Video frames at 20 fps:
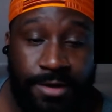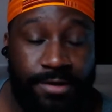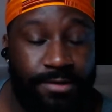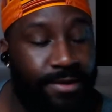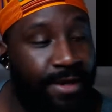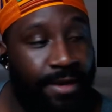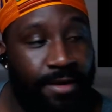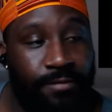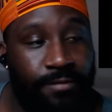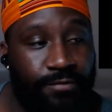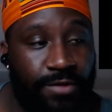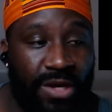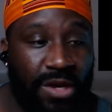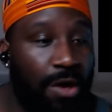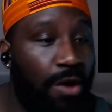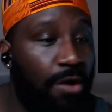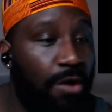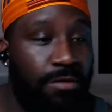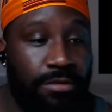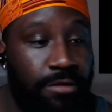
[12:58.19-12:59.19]
And if
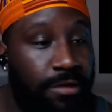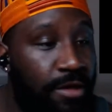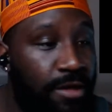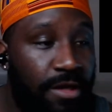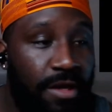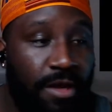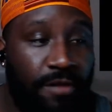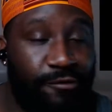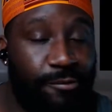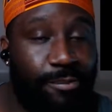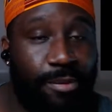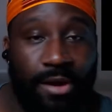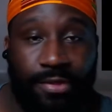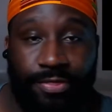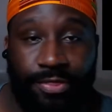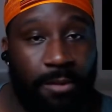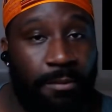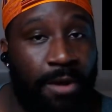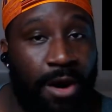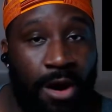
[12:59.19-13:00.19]
you put
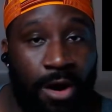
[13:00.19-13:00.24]
them on